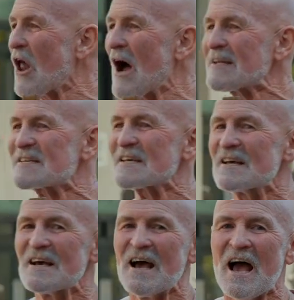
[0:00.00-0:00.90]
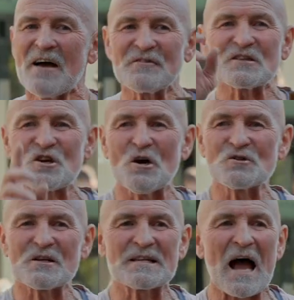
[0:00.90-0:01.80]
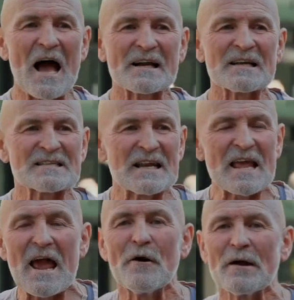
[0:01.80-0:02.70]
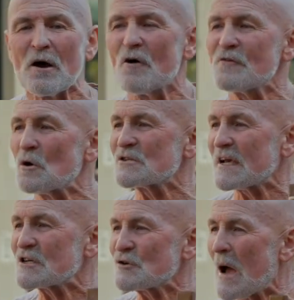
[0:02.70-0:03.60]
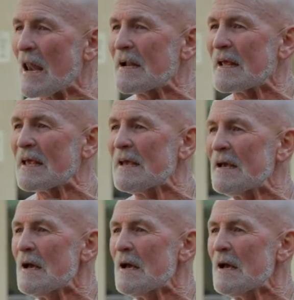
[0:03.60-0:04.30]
light? Have you chosen darkness in the area of your sexuality?